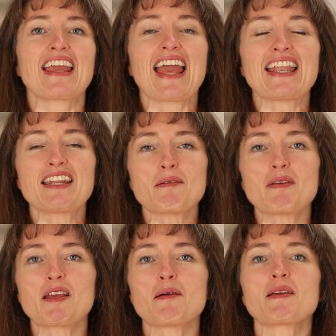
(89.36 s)
they ended up
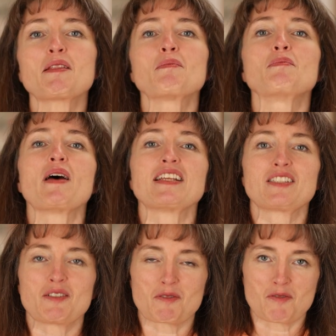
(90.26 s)
becoming the
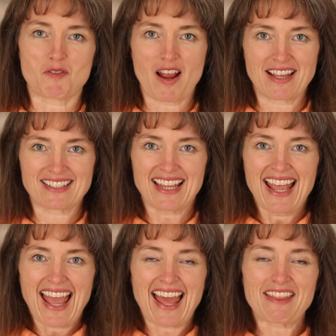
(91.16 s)
best of friends
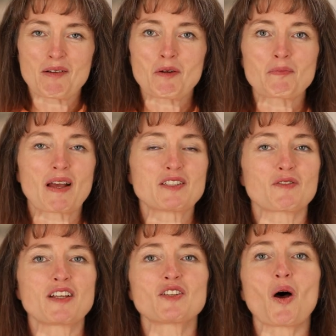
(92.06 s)
and they were best
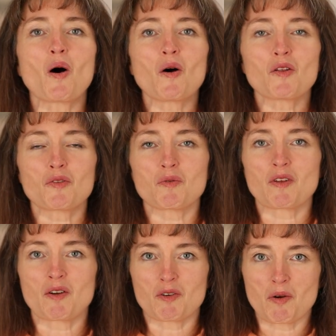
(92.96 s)
friends all through
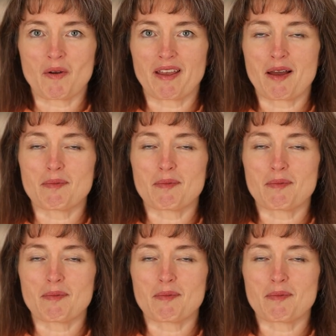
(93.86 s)
their growing